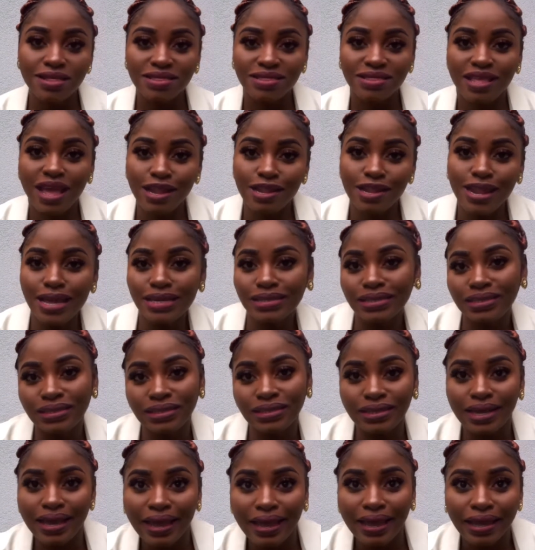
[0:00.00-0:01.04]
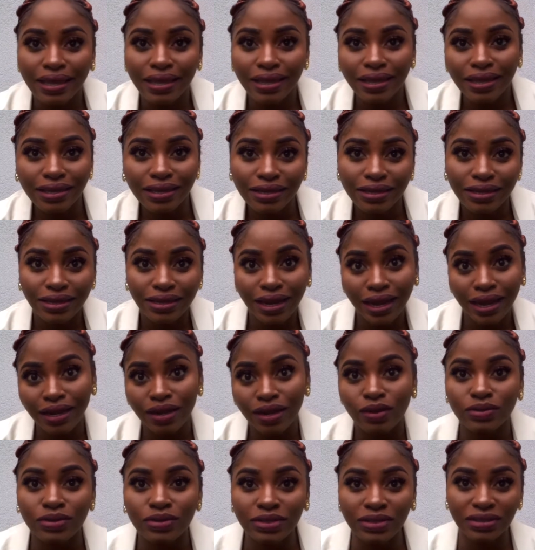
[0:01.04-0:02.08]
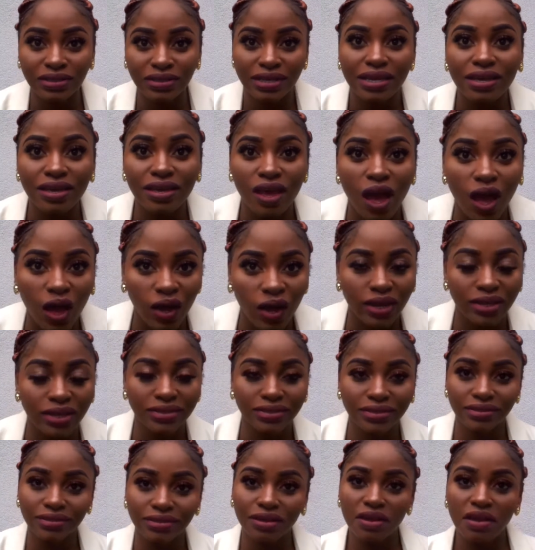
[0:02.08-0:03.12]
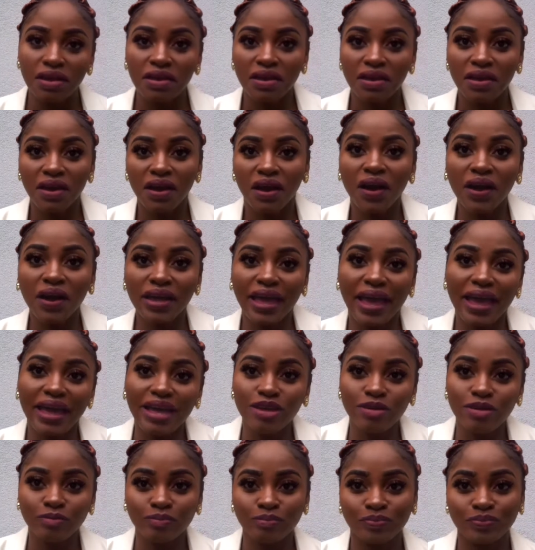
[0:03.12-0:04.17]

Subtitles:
Then let's see, let us see guys. Okay,